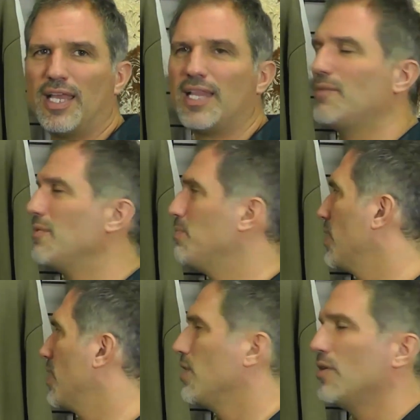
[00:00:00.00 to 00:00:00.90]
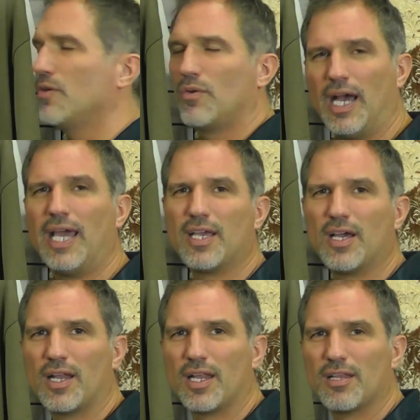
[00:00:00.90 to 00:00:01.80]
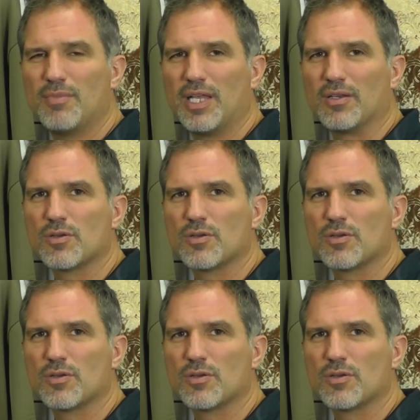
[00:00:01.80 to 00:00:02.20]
and then we put a new icon in the middle.